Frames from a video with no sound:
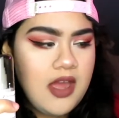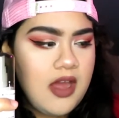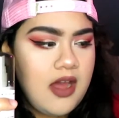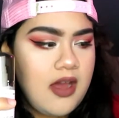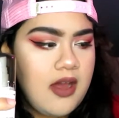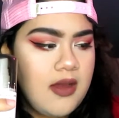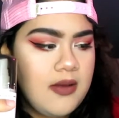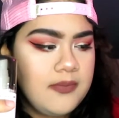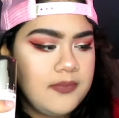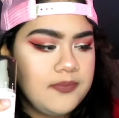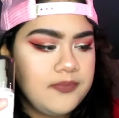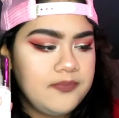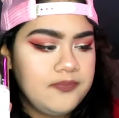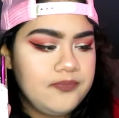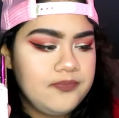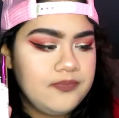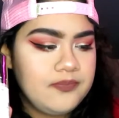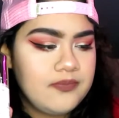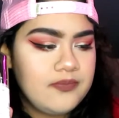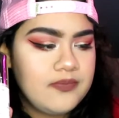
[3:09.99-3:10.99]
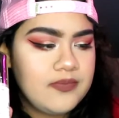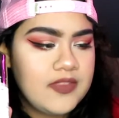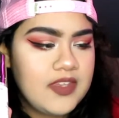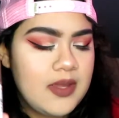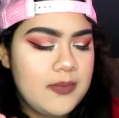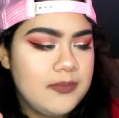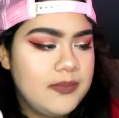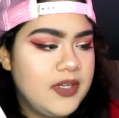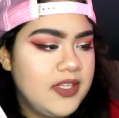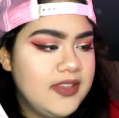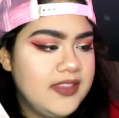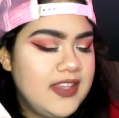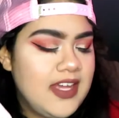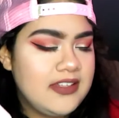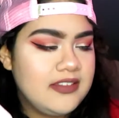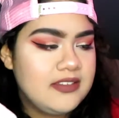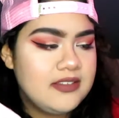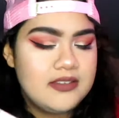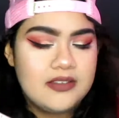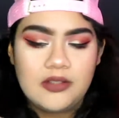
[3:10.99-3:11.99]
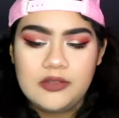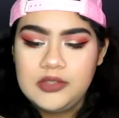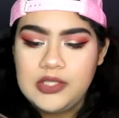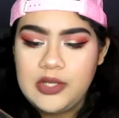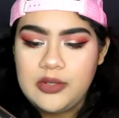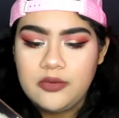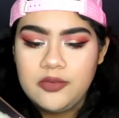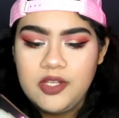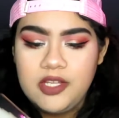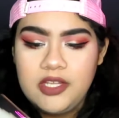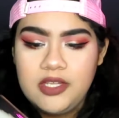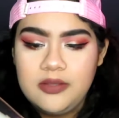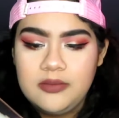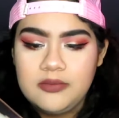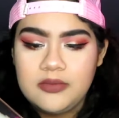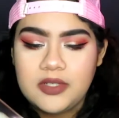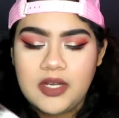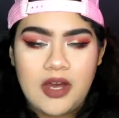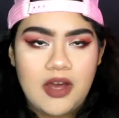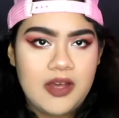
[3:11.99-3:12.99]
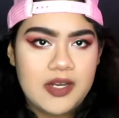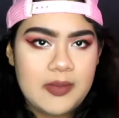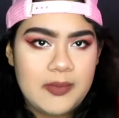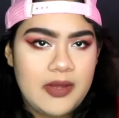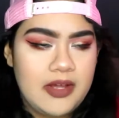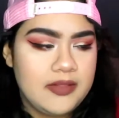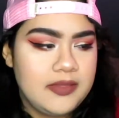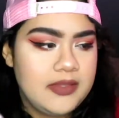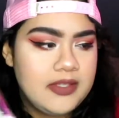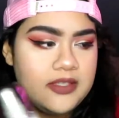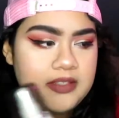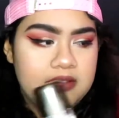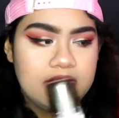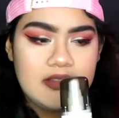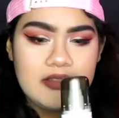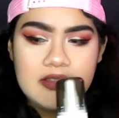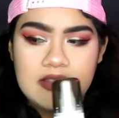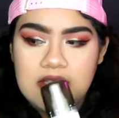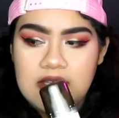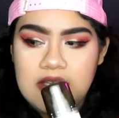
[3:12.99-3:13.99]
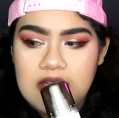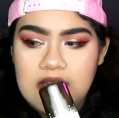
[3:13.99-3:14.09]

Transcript: But that's the only con about this.